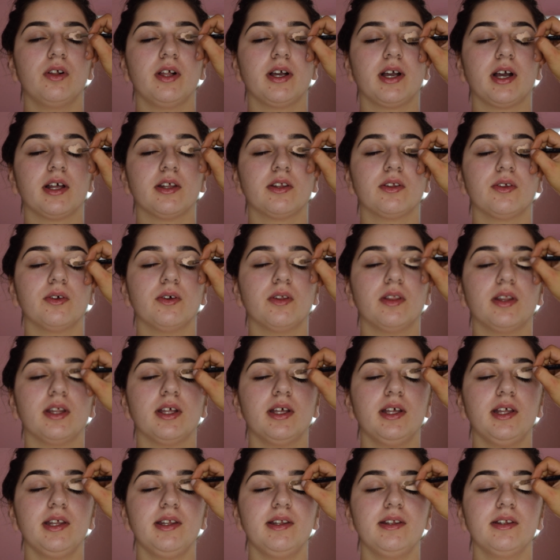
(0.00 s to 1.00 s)
I always
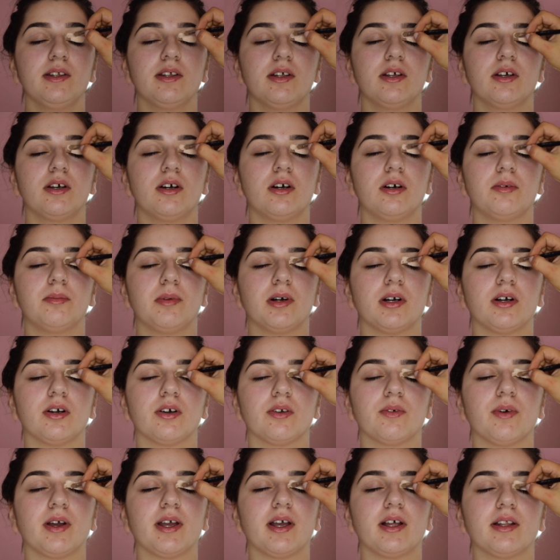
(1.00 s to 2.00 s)
use this on my clients
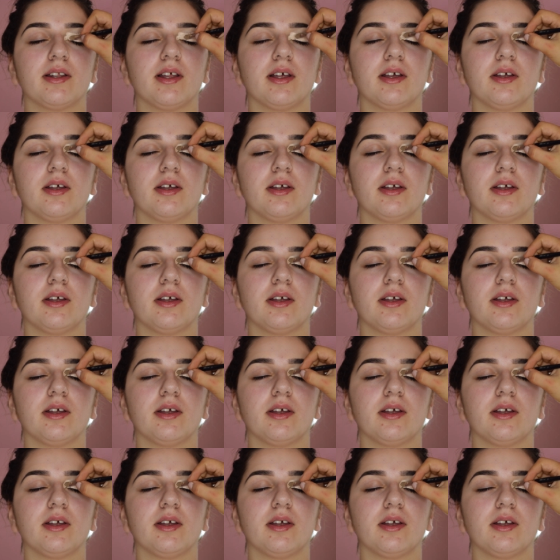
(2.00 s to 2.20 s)
now.